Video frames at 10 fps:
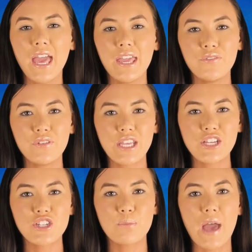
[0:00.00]

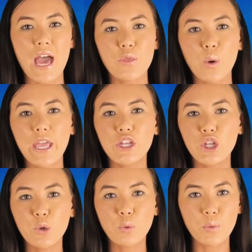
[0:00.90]
Aviation Pathway, a
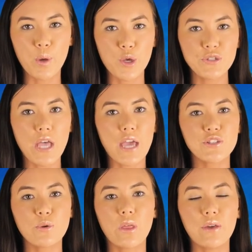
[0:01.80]
new proposed high school